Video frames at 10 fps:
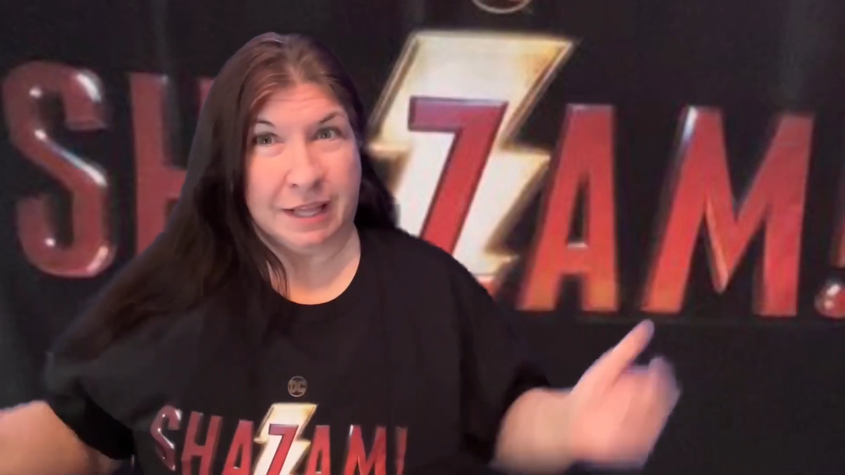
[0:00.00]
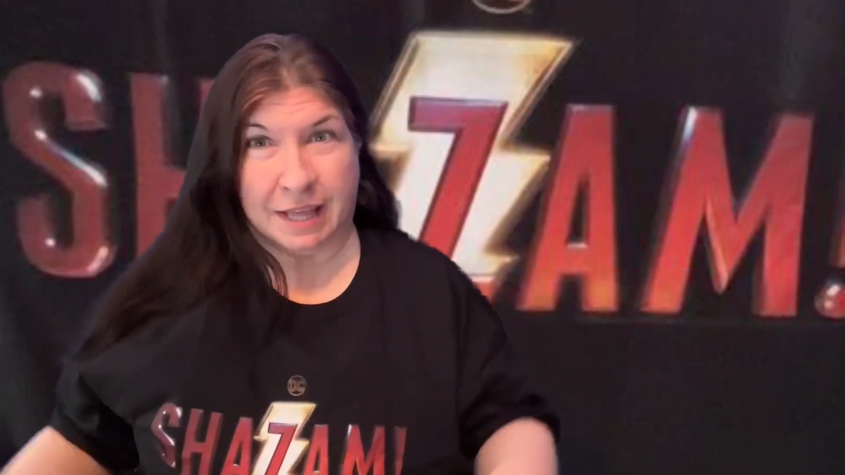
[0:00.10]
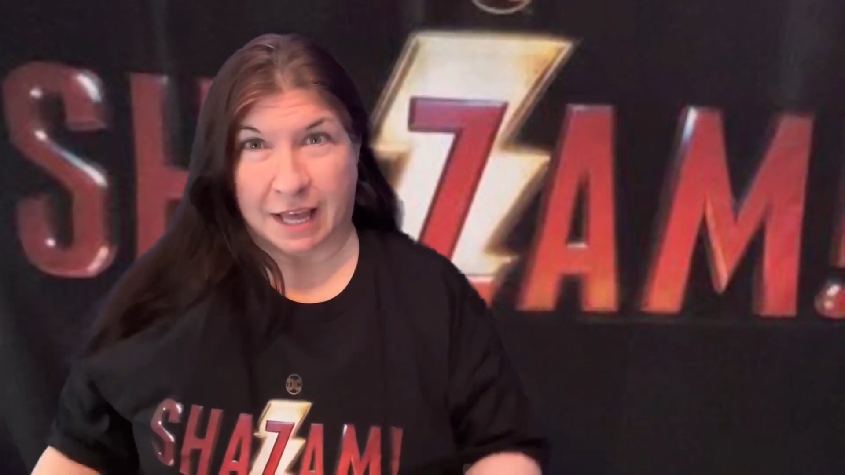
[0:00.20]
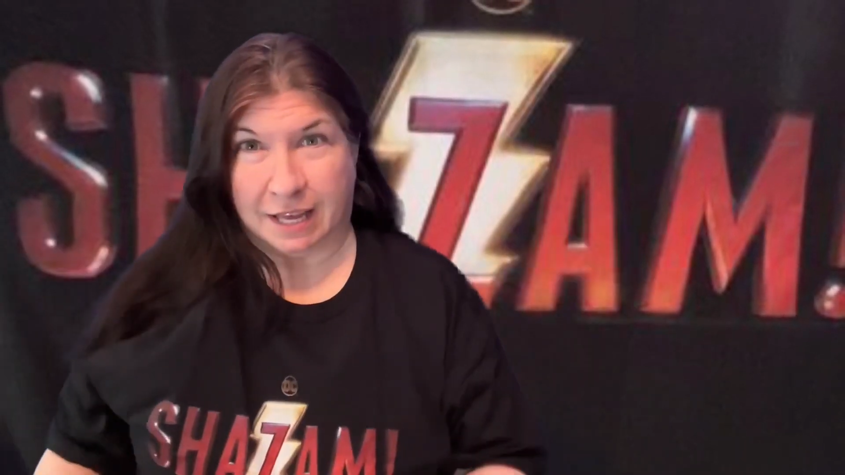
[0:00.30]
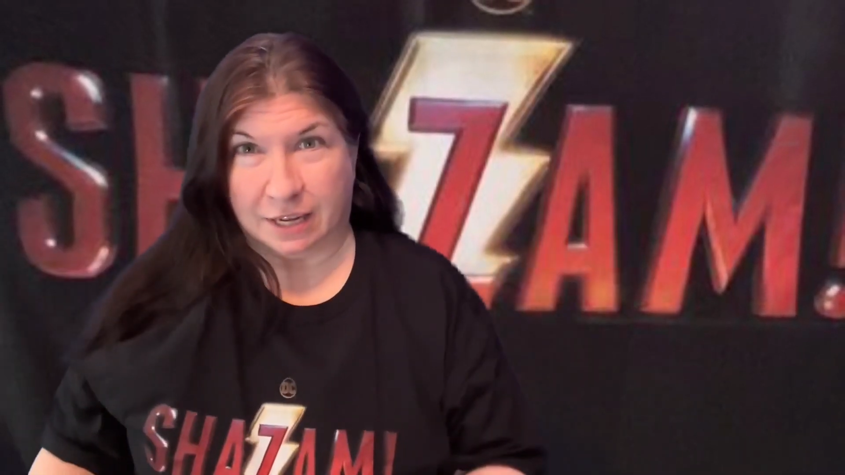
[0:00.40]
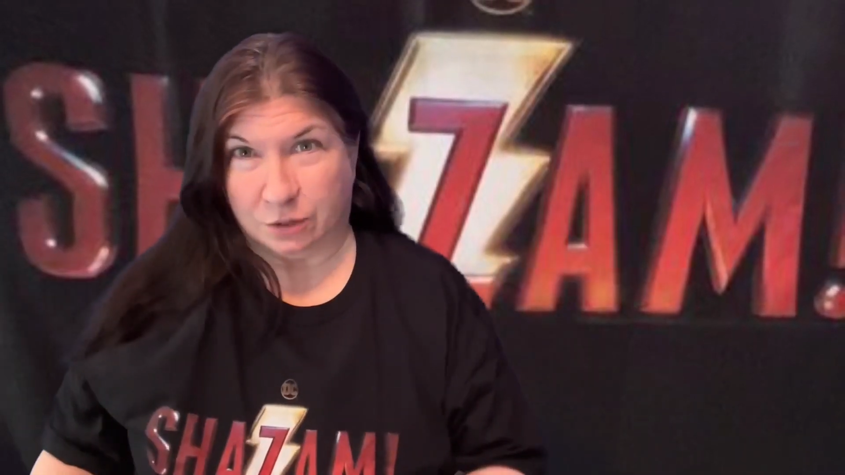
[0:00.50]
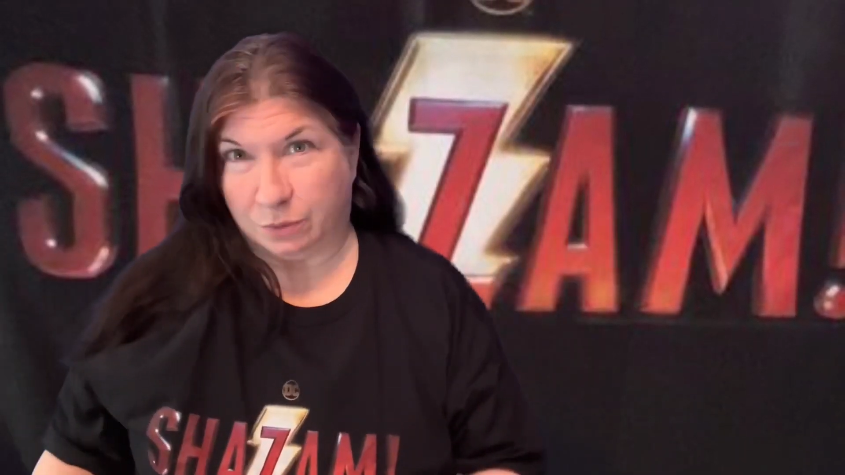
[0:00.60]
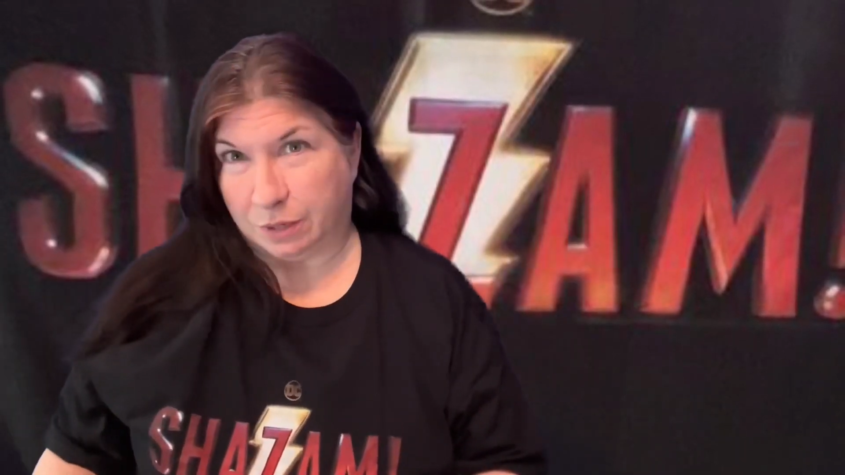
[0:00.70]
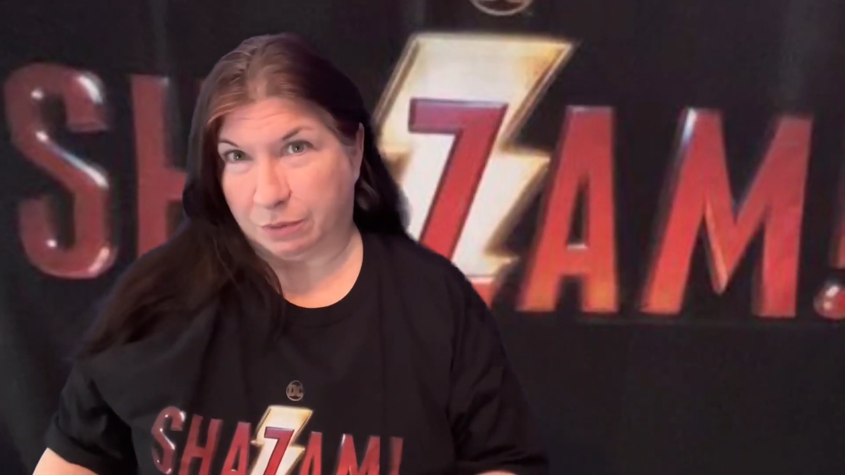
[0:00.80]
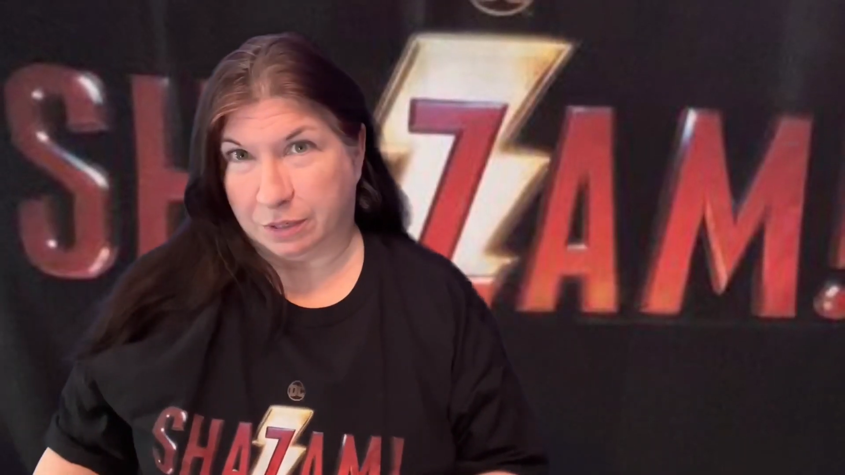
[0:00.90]
That is
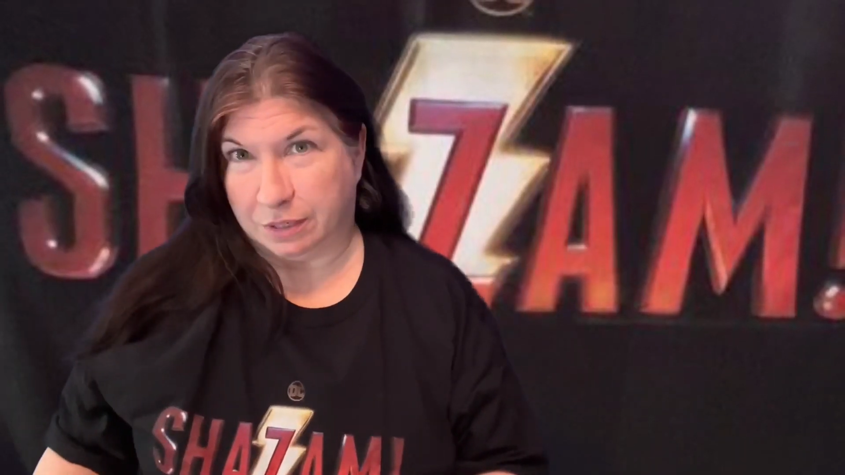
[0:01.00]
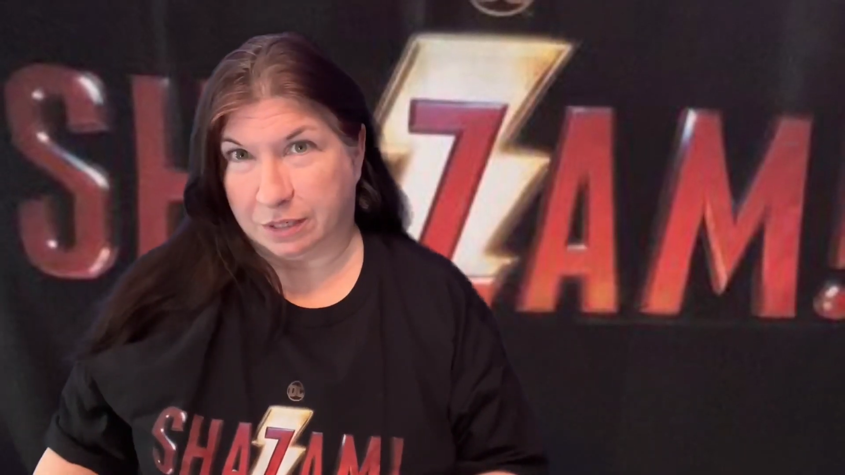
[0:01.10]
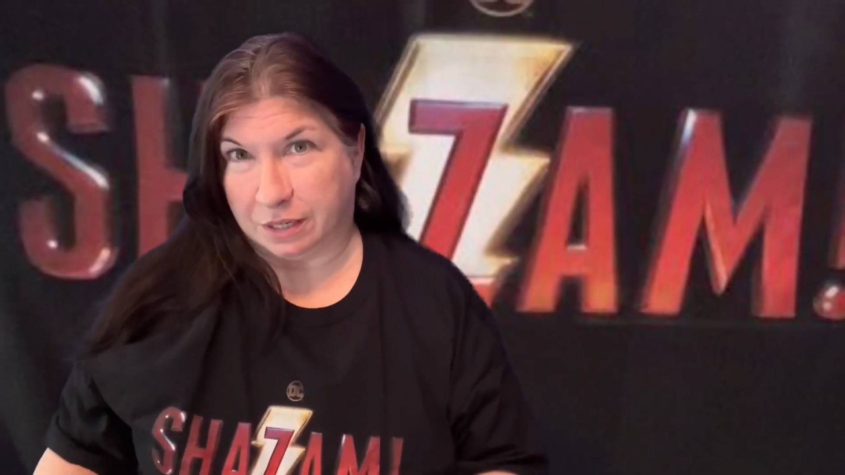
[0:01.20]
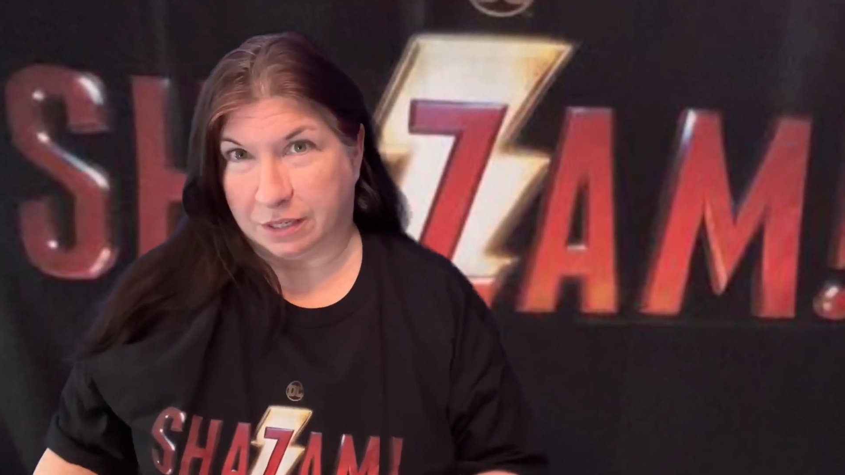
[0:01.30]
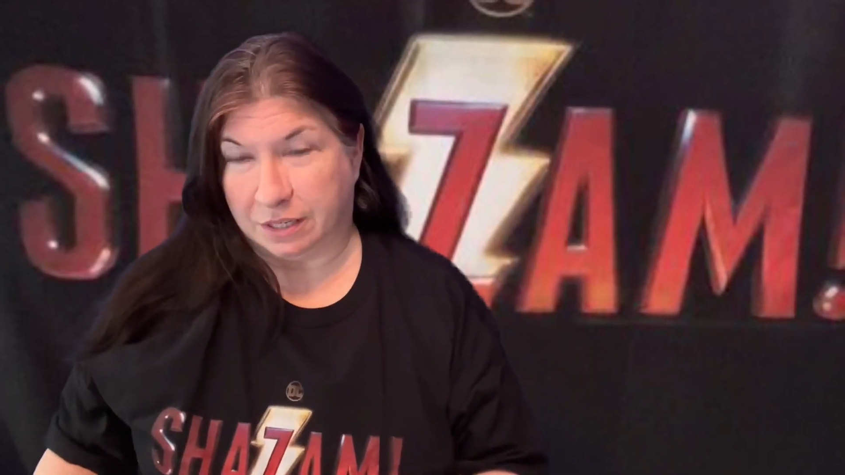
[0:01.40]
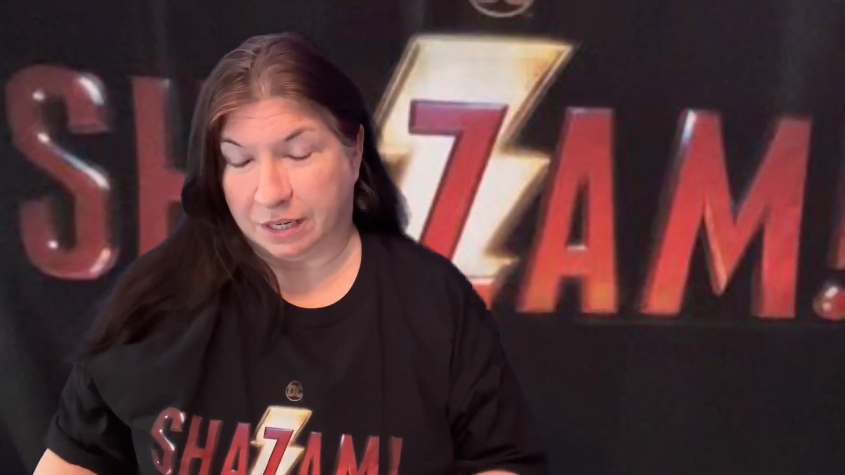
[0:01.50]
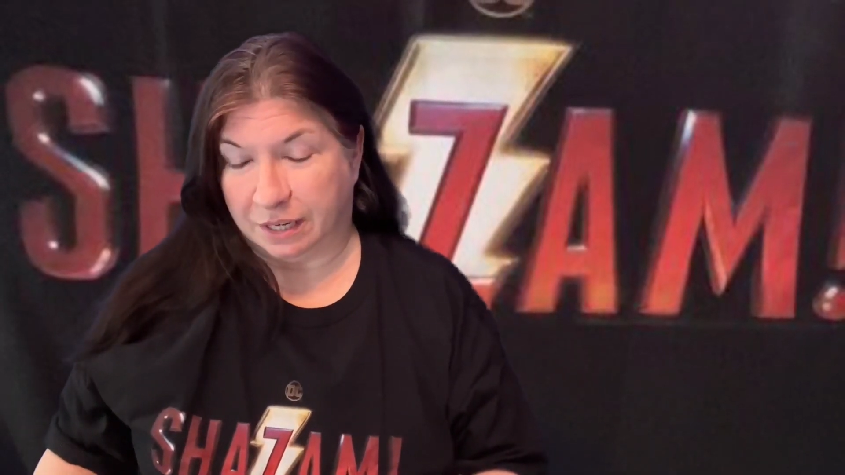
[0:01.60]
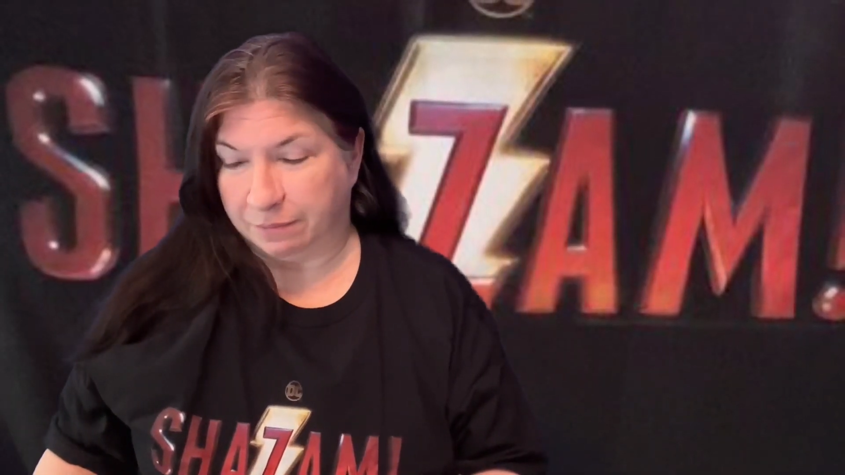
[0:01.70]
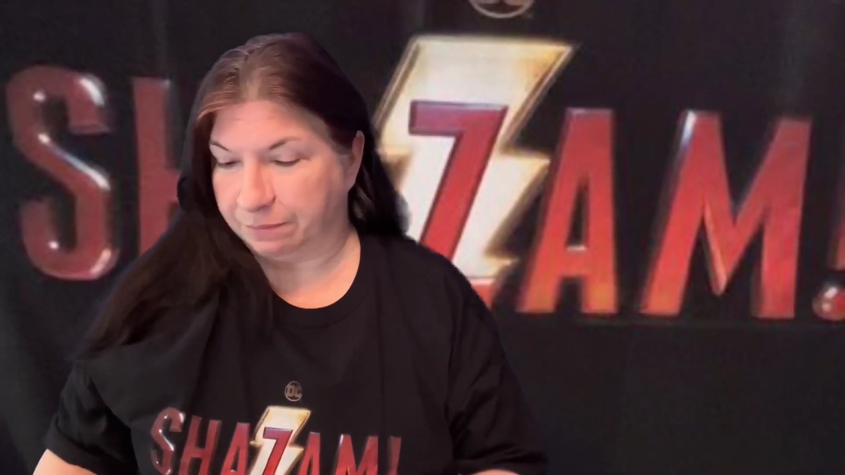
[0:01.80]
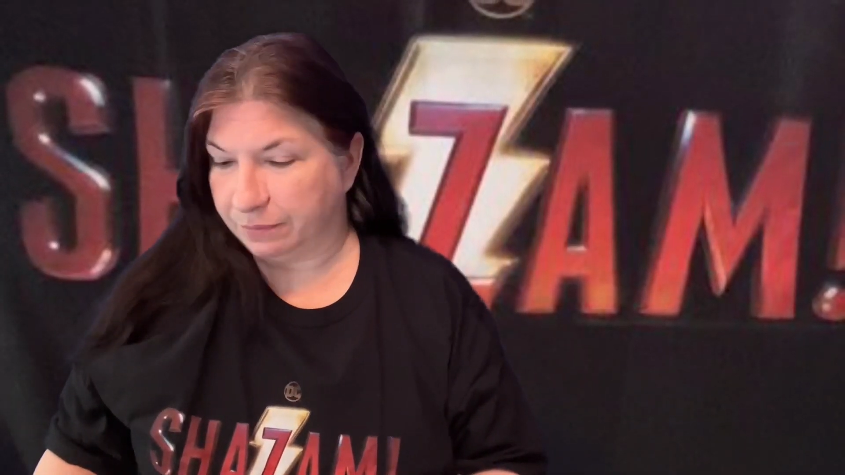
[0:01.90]
what I want to discuss today.